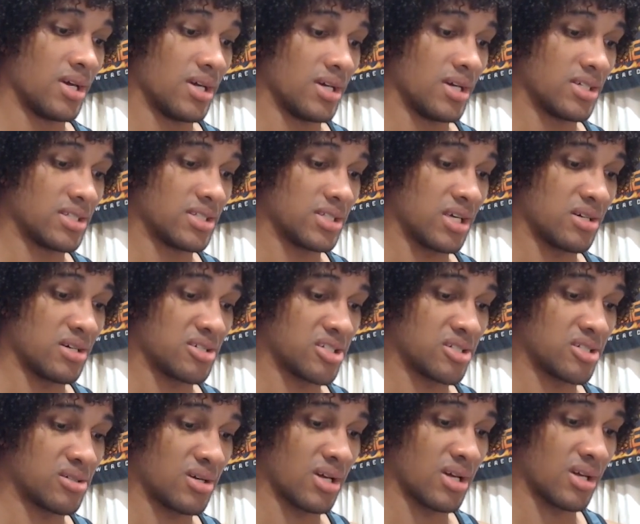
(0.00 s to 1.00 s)
stay on
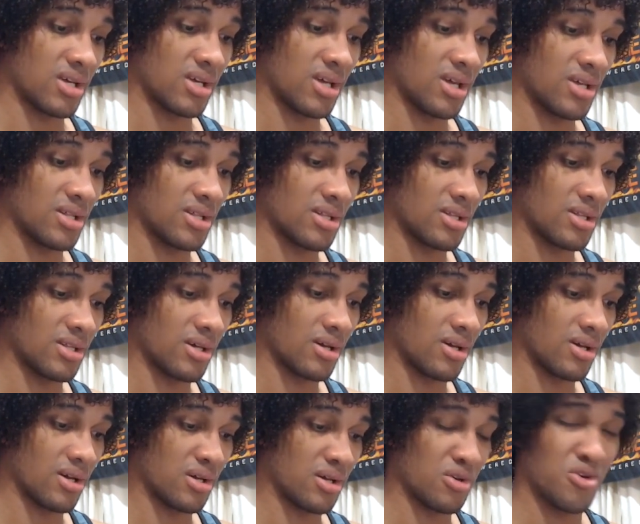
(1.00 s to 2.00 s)
track
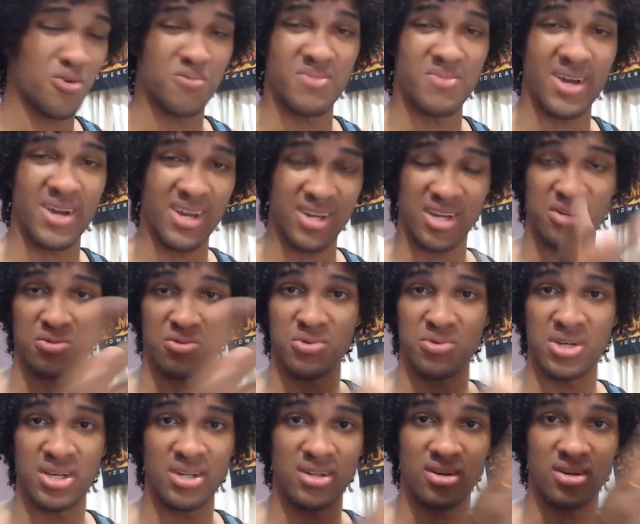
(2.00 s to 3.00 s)
and go back and
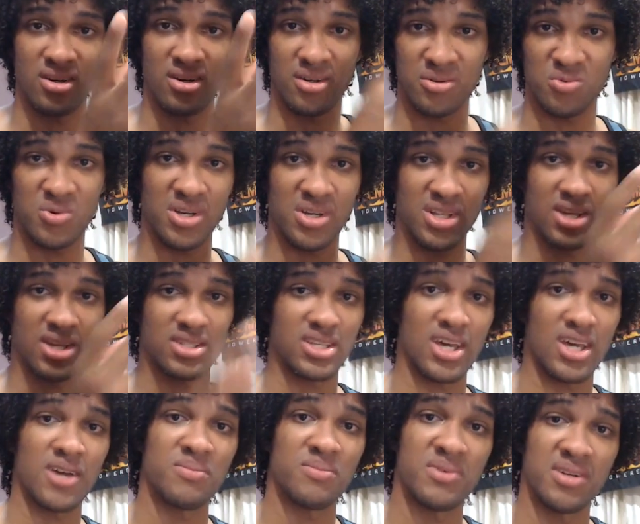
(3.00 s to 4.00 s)
read on what has
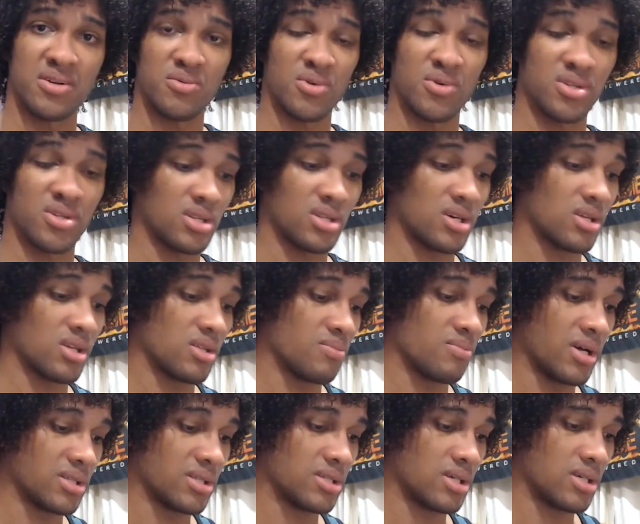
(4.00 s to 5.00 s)
happened and whatnot.
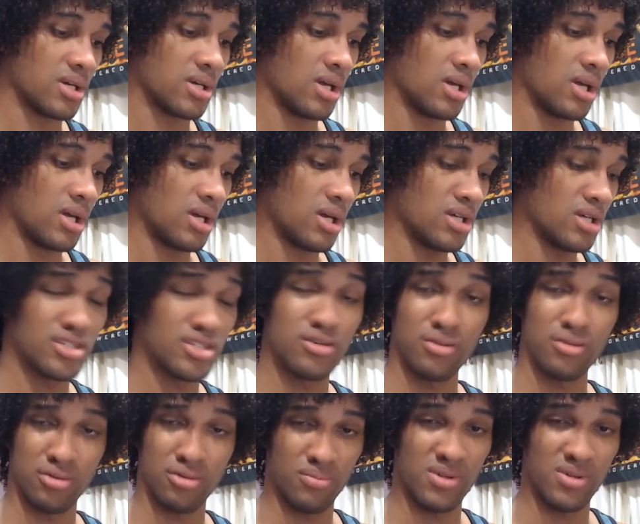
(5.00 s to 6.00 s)
But it's
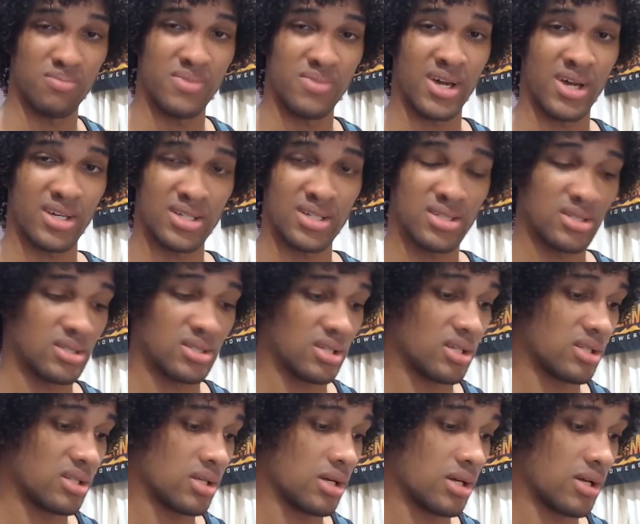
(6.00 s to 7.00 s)
good to be back, isn't
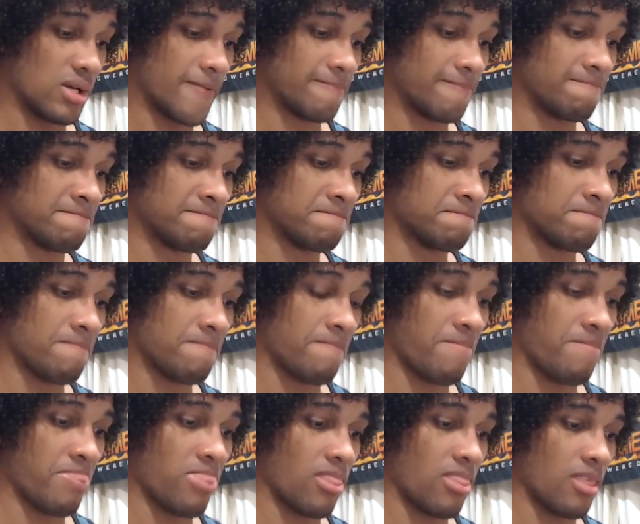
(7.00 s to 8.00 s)
it?
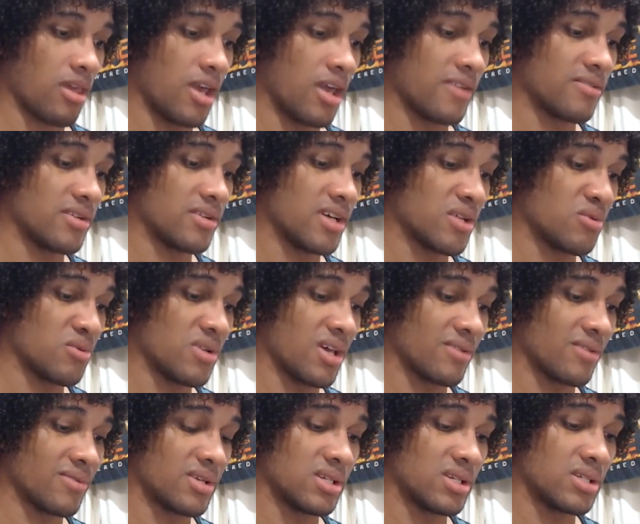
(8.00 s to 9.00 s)
After that, we
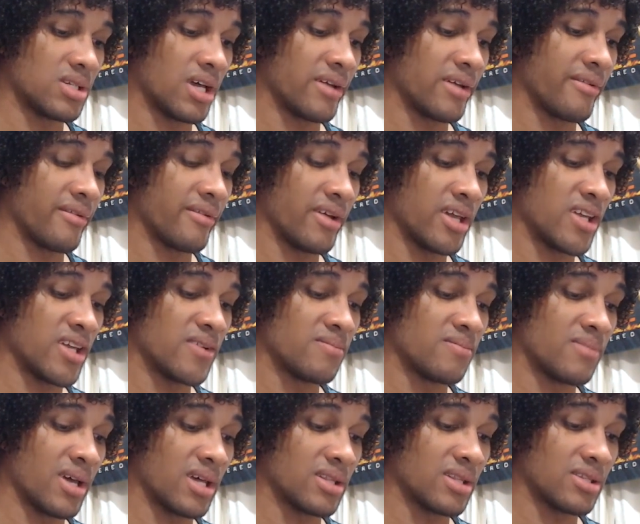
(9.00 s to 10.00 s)
have another
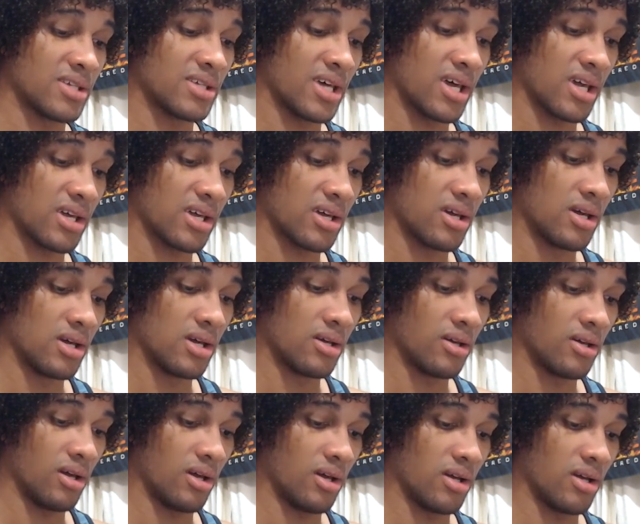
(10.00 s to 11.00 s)
8-man tag.
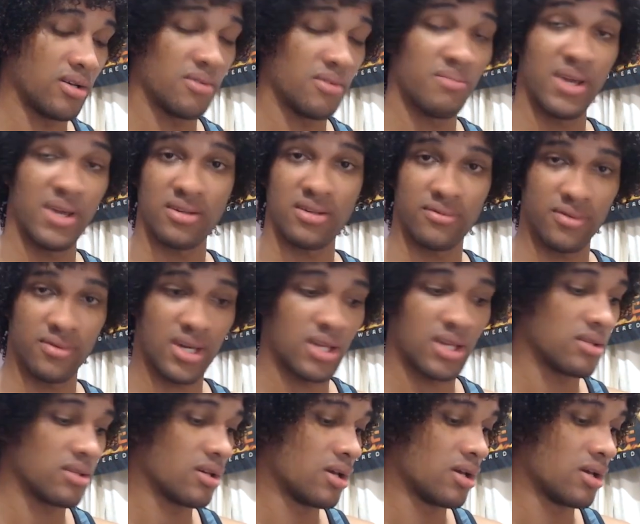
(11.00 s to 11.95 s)
The main event,